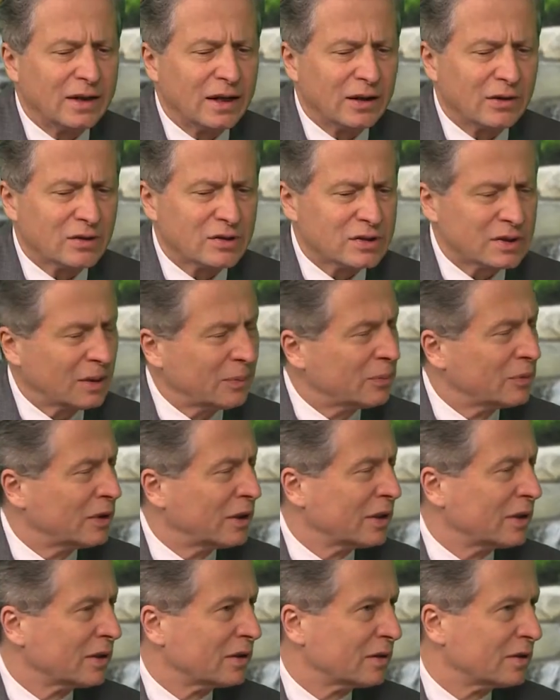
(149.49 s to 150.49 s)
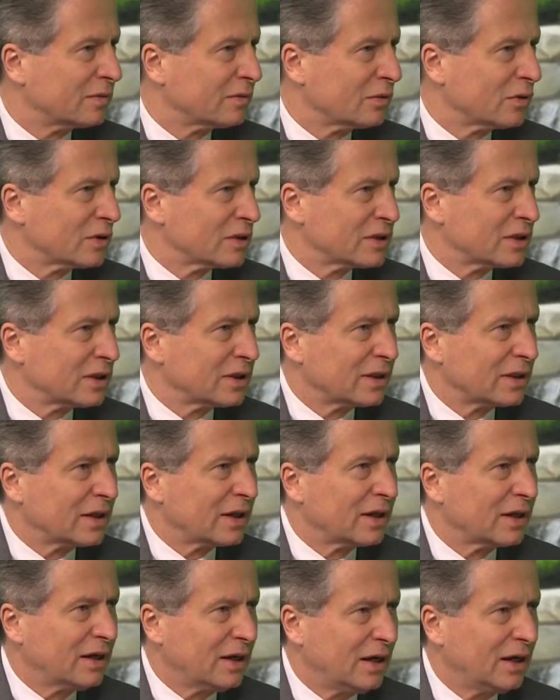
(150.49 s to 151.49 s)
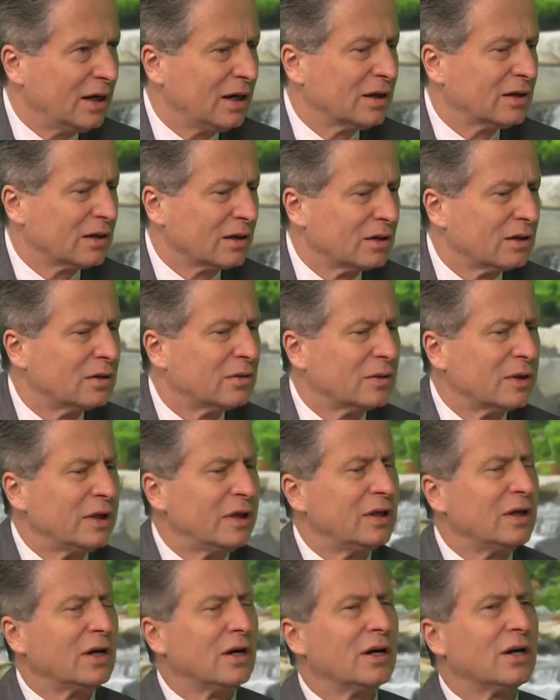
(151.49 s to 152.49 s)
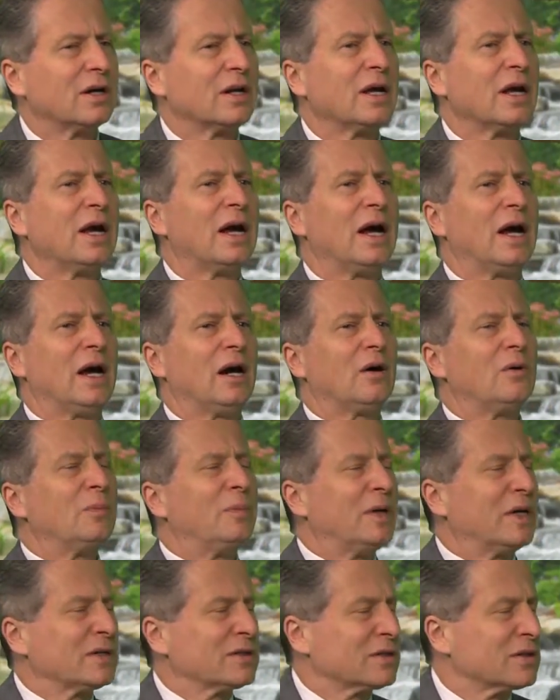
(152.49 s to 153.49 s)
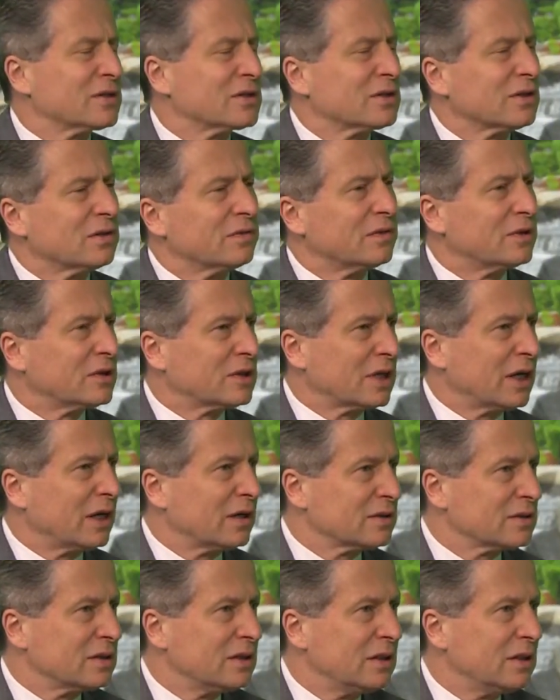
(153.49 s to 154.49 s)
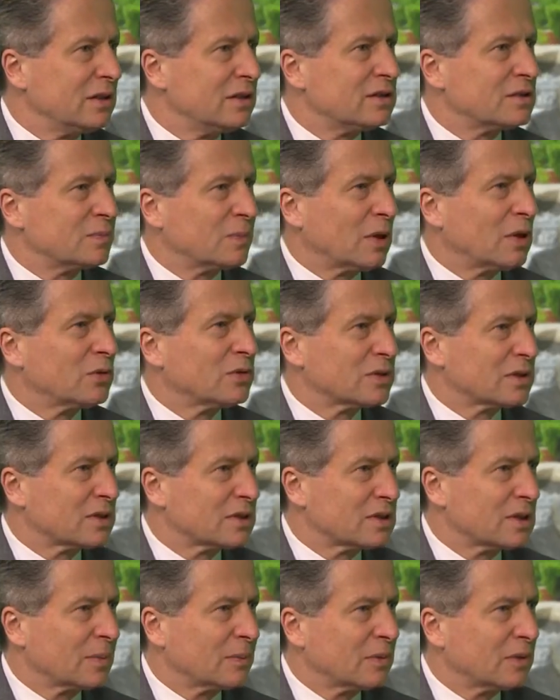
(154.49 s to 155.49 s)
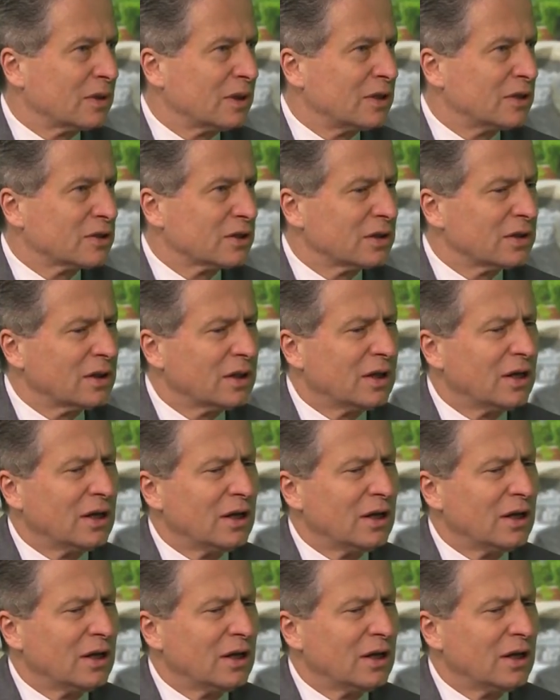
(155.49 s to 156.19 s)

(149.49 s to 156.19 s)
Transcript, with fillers: now they're separating and divorcing, and they can't agree on how best to serve the child's needs post-separation,